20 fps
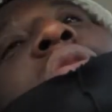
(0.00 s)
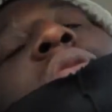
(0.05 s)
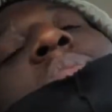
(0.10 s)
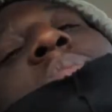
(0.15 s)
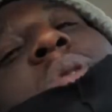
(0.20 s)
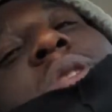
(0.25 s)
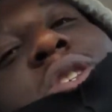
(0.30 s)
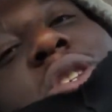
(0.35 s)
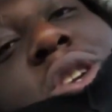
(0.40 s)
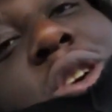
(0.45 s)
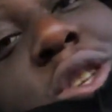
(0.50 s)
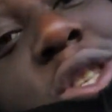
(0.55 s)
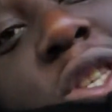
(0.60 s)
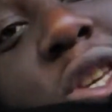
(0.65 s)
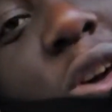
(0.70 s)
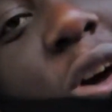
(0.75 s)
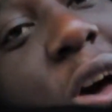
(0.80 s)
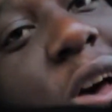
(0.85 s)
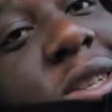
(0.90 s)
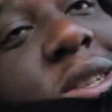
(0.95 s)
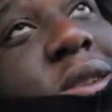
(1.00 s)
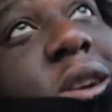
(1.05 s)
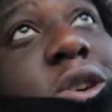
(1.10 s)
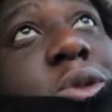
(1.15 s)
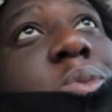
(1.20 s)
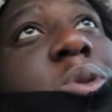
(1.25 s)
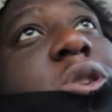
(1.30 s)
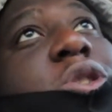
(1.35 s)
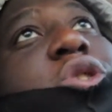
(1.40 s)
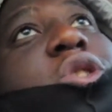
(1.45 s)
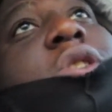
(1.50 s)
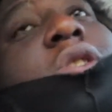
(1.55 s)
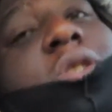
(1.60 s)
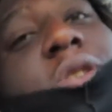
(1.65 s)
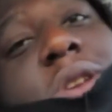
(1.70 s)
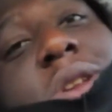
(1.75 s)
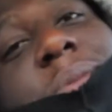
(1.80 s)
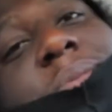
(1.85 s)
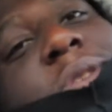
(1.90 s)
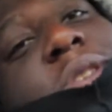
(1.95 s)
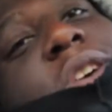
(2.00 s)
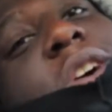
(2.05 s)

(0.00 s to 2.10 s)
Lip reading: But you know, to y'all it's not gonna be a short little clip, to